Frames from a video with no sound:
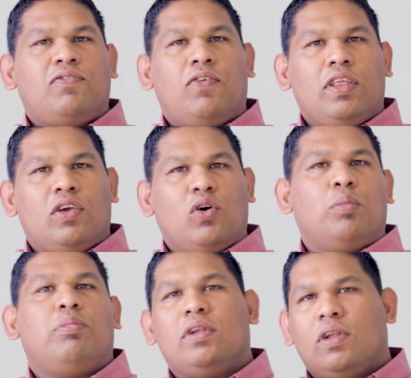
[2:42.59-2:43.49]
fully
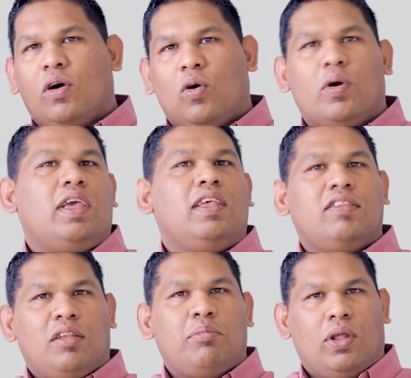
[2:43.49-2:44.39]
open or
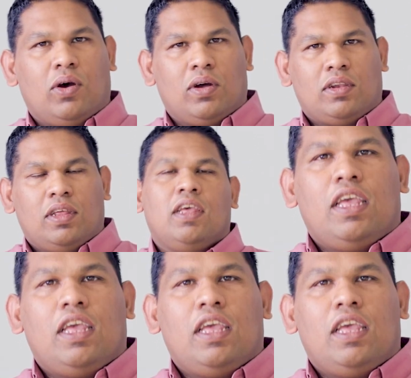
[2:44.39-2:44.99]
is it blocked?